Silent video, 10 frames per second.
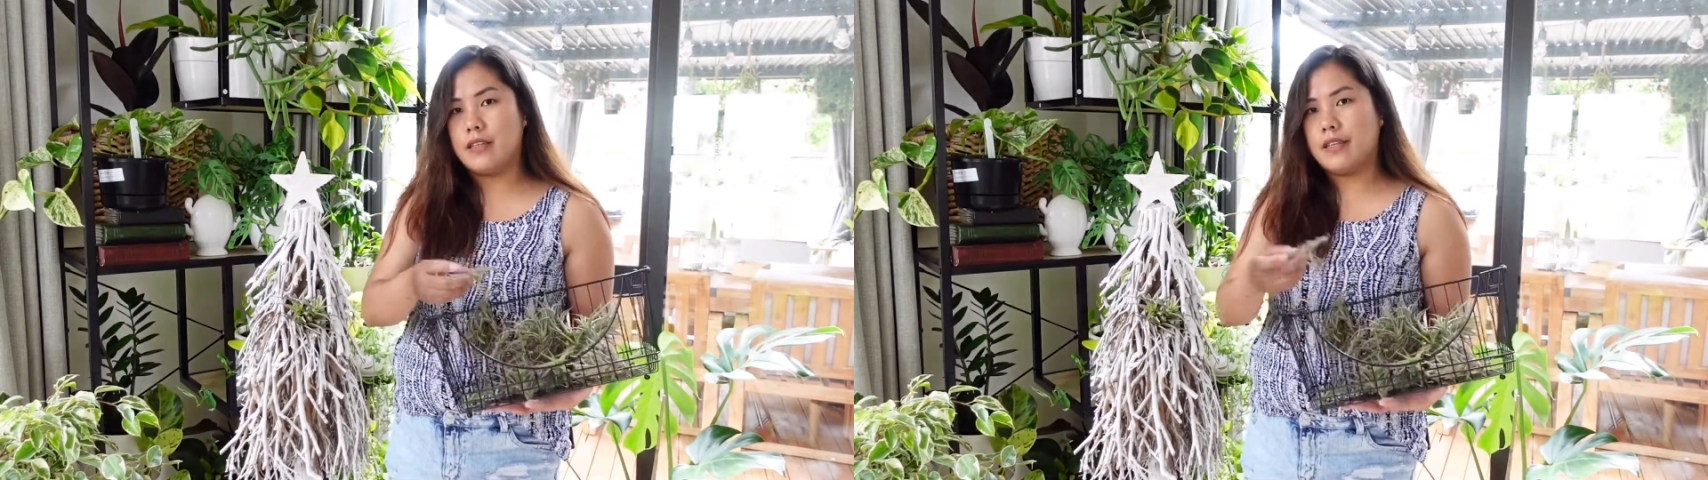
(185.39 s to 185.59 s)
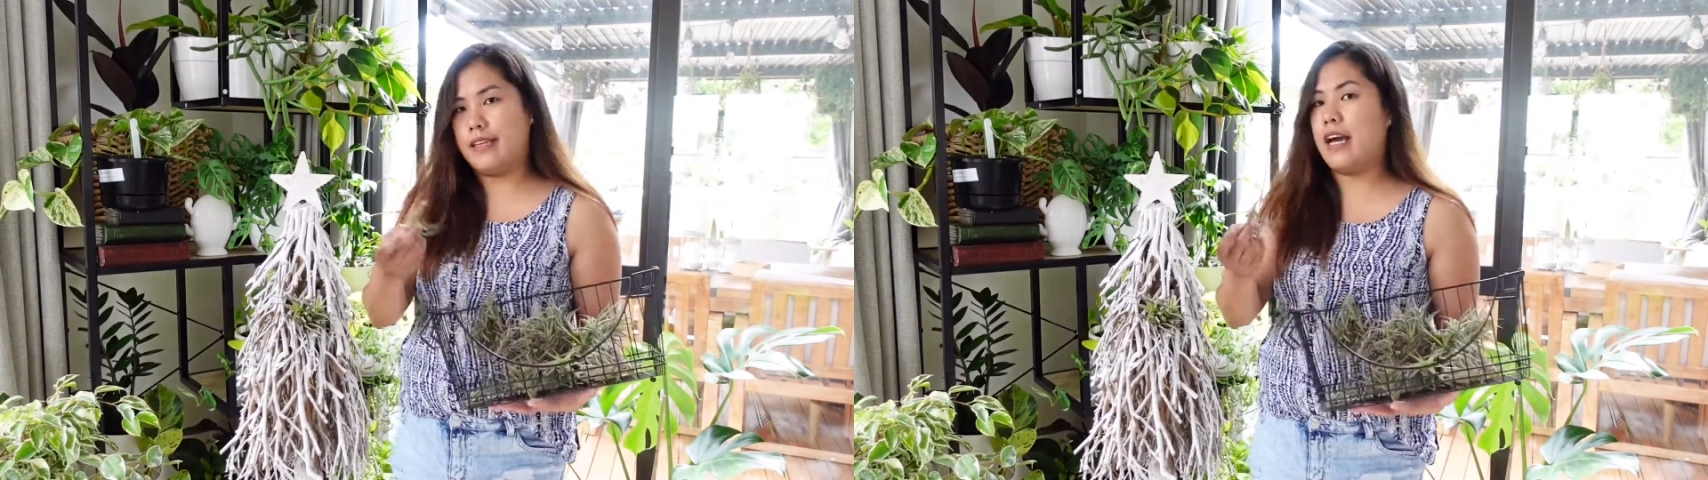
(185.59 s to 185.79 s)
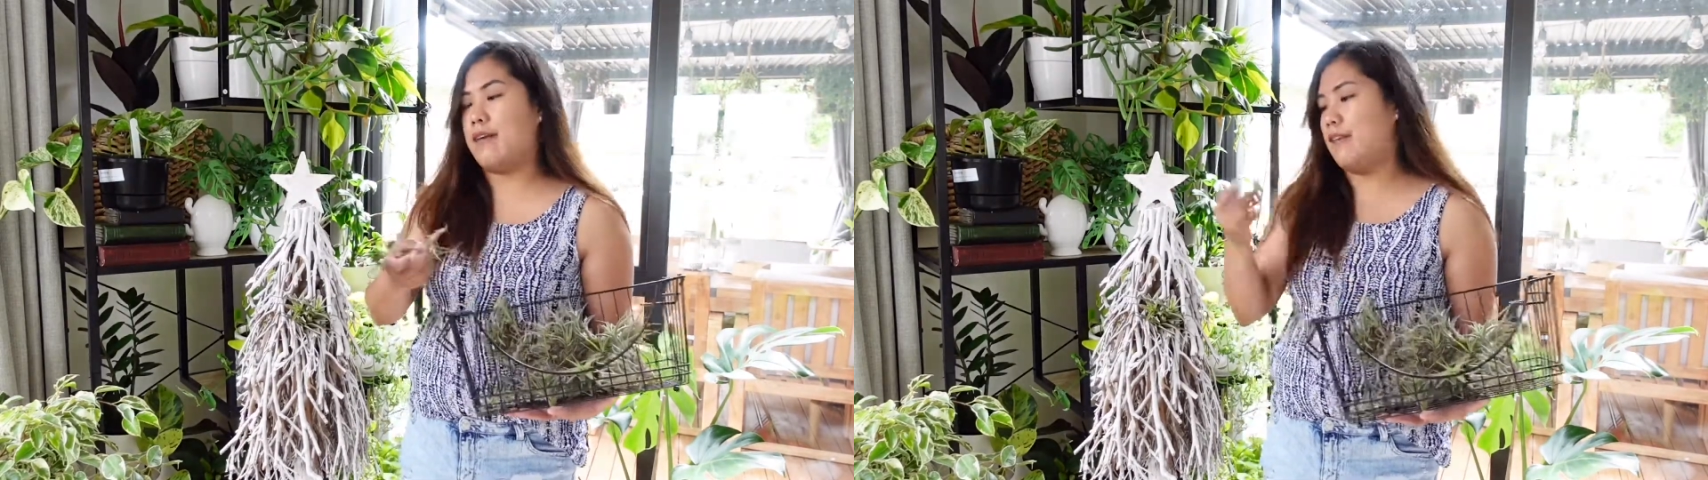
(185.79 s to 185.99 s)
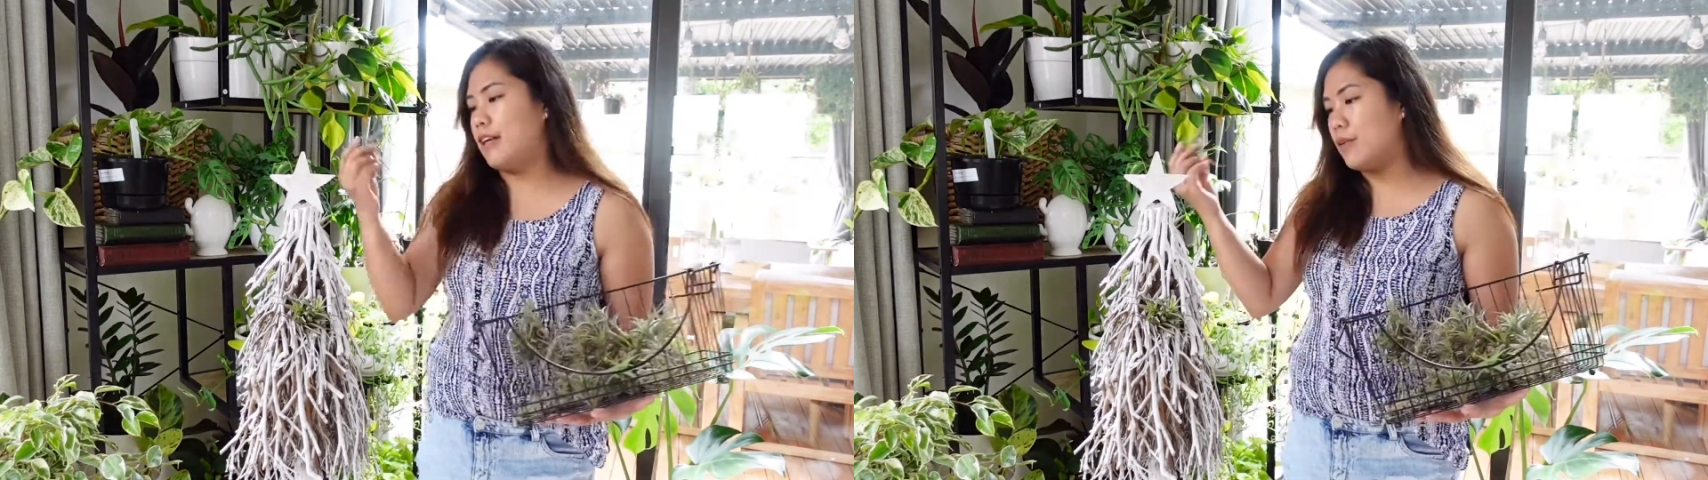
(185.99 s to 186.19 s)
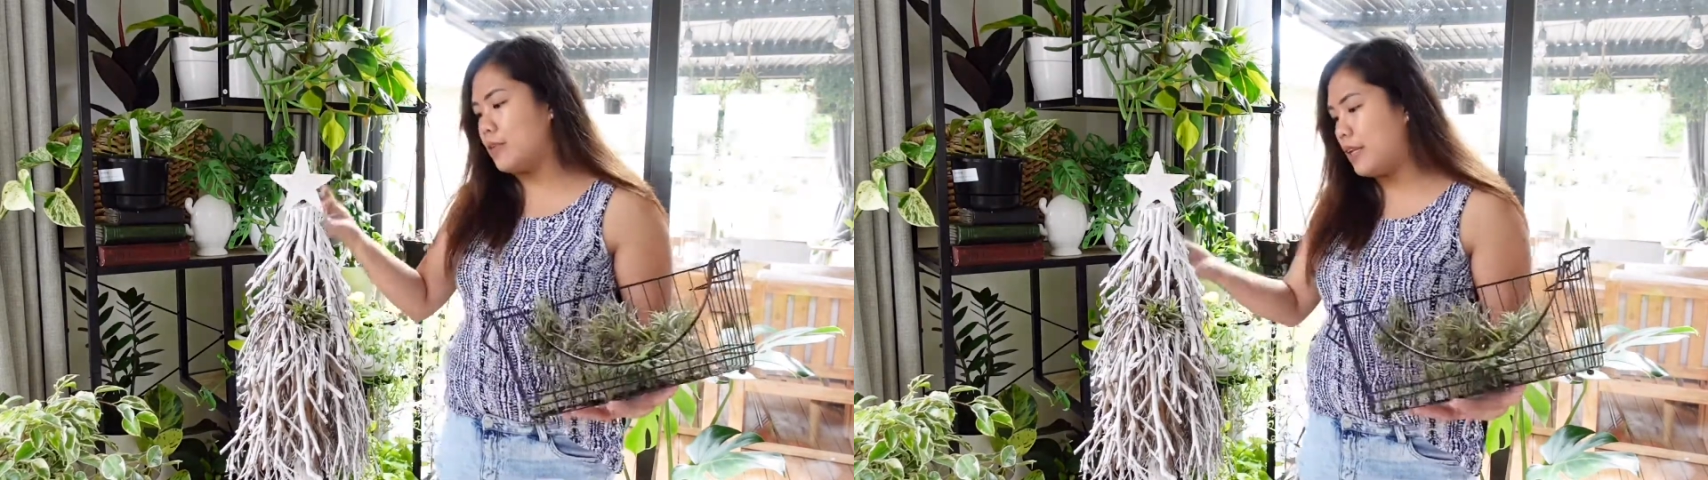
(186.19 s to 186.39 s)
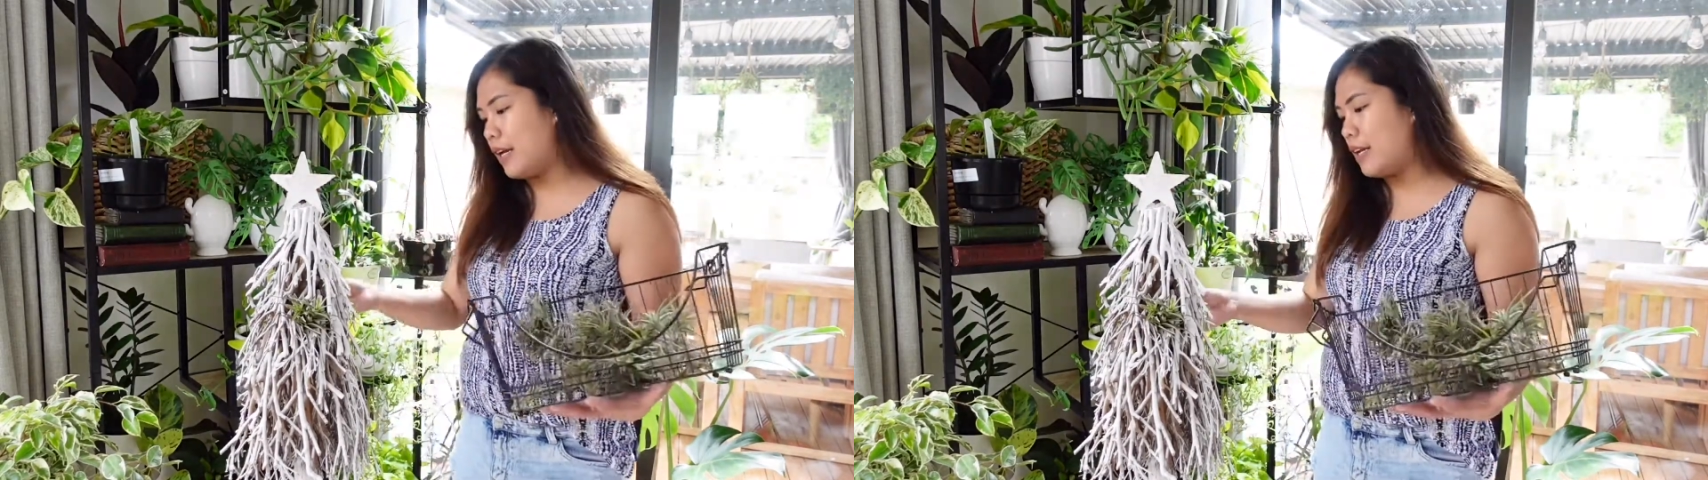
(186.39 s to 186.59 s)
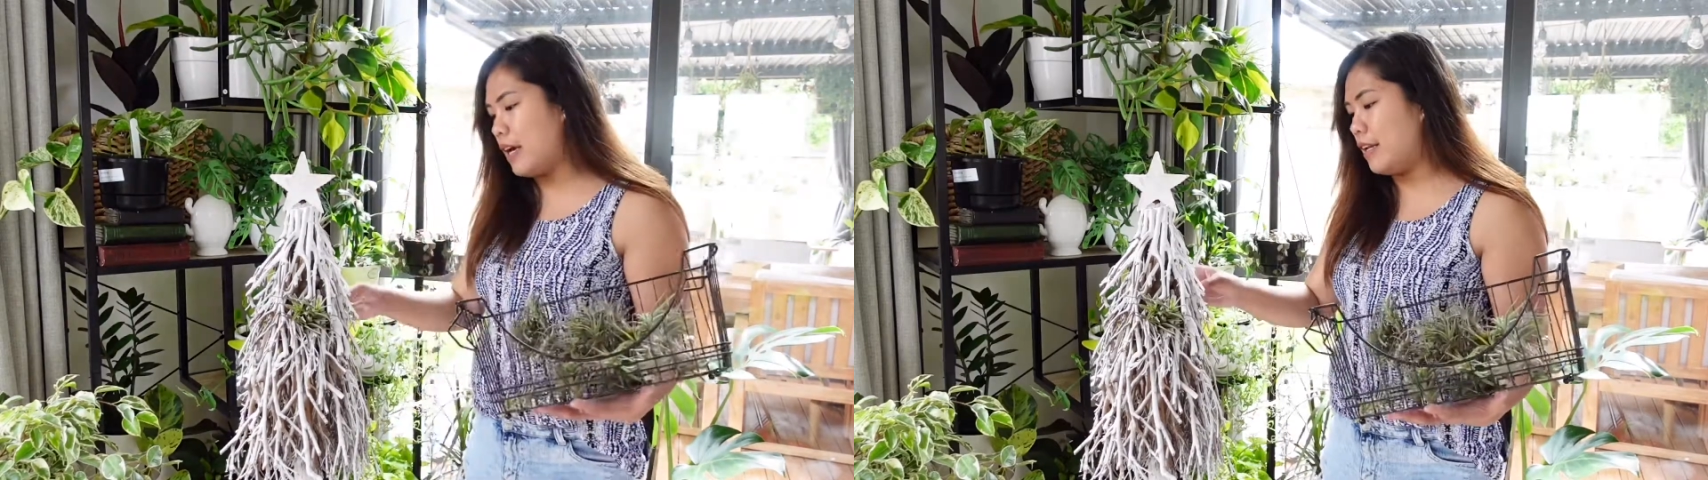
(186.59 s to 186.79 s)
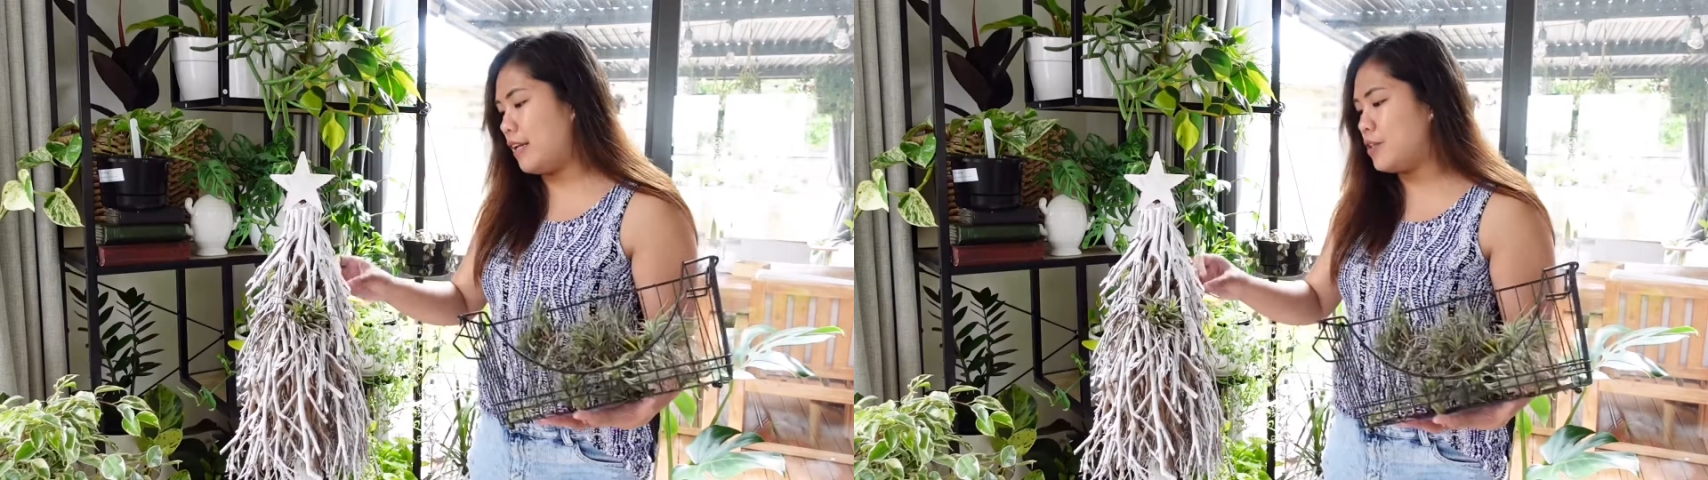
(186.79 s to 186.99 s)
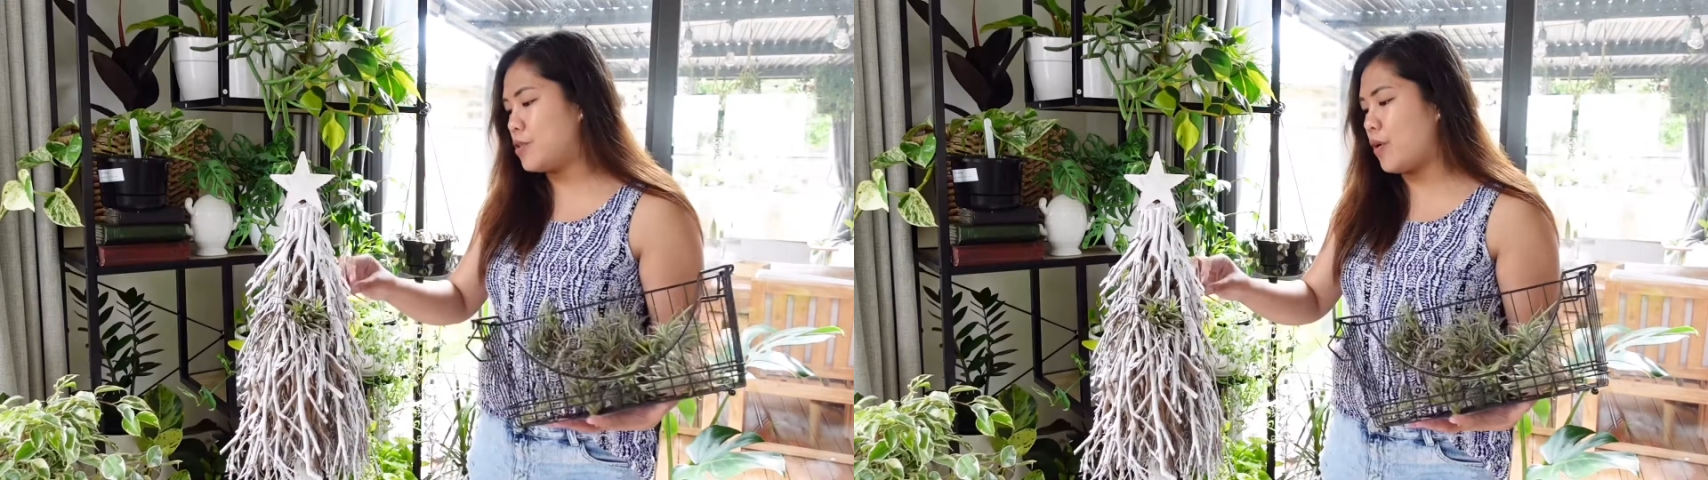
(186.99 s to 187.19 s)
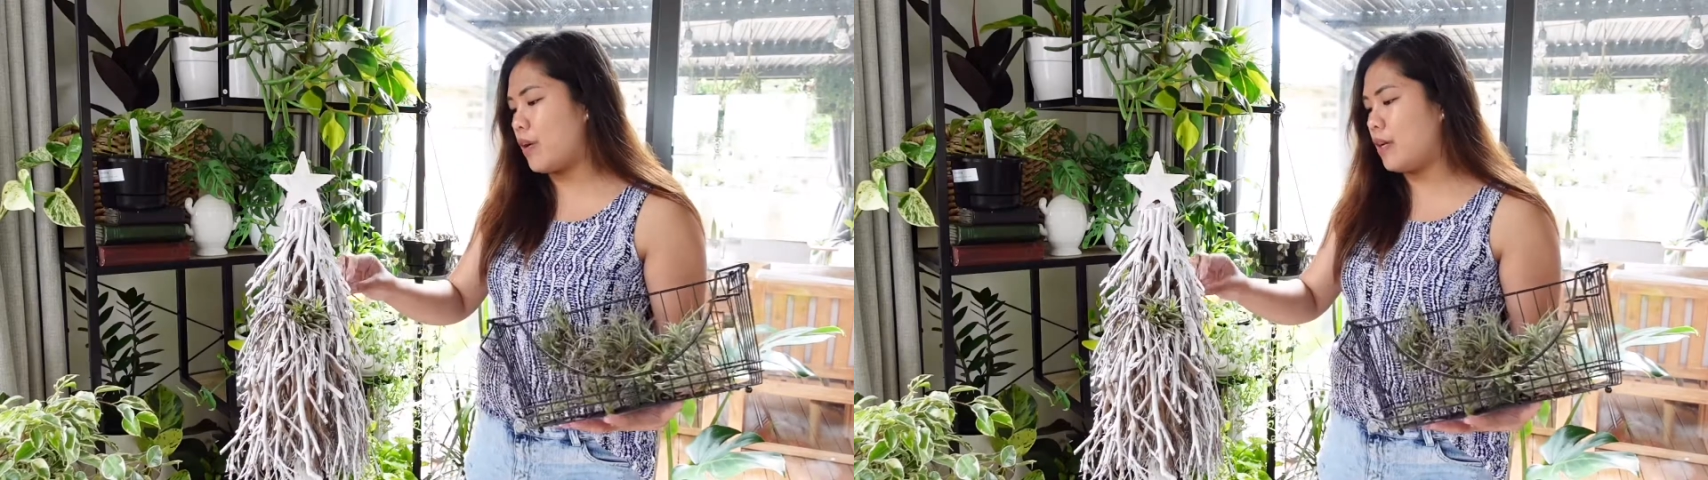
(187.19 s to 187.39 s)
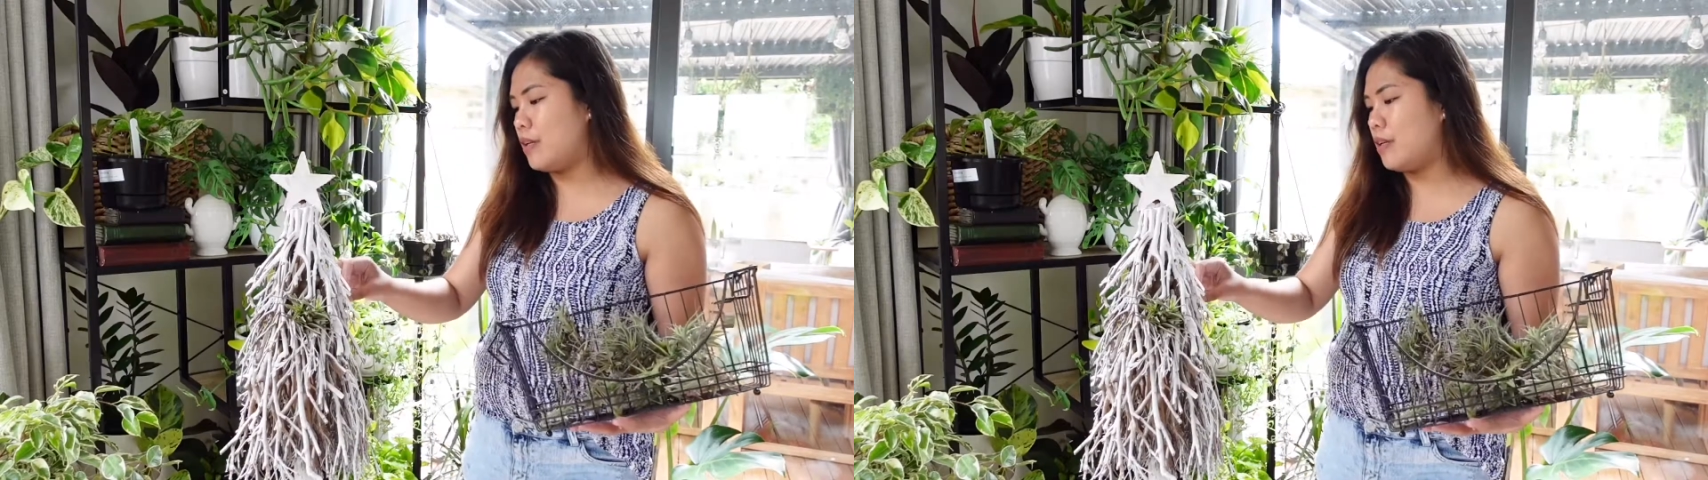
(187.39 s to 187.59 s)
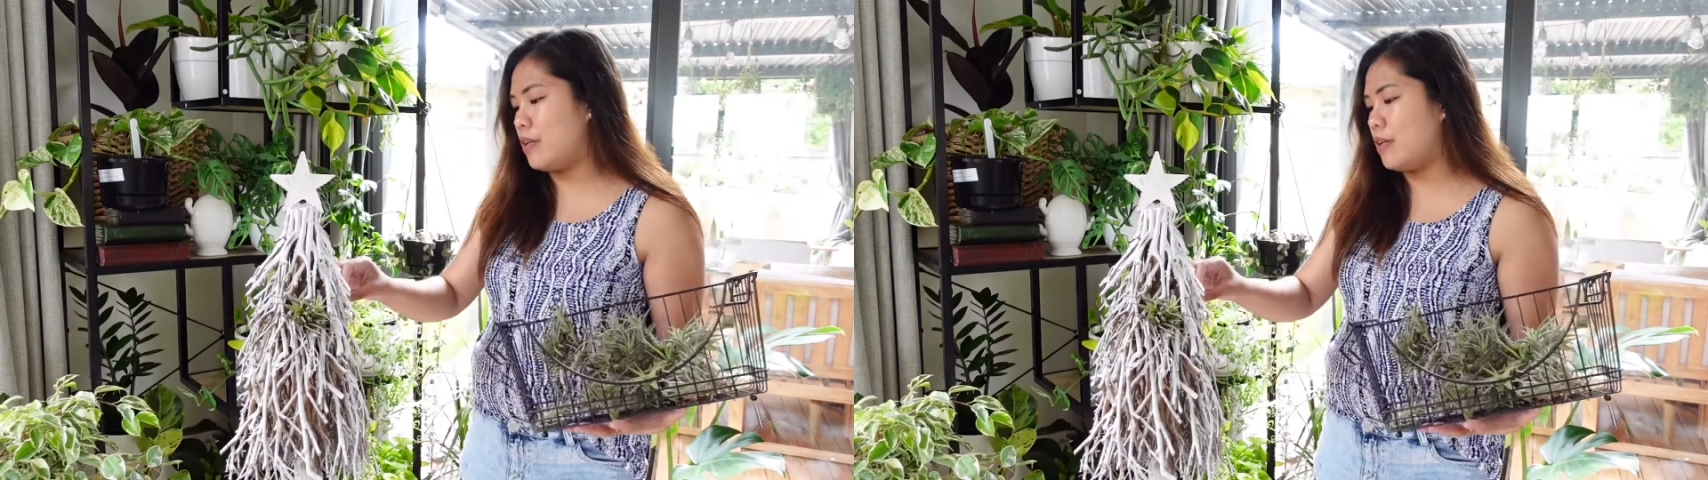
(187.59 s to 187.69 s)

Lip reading: Yeah, they don't need any soil,